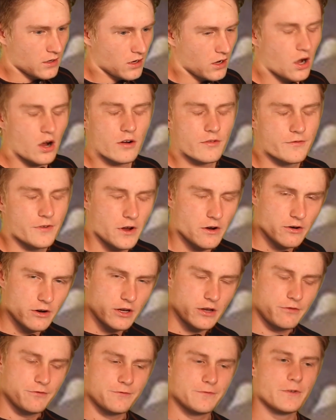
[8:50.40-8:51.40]
our
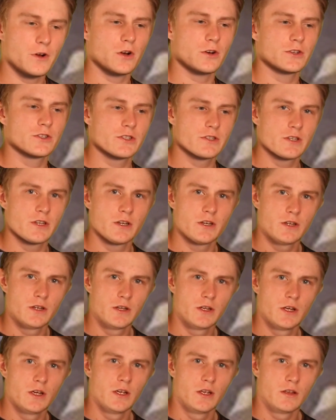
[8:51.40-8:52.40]
very first
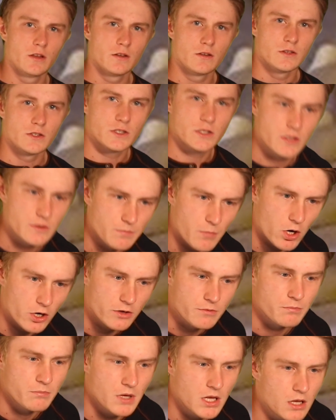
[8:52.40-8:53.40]

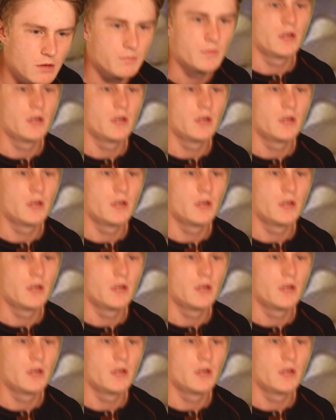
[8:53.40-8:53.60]
smart meme.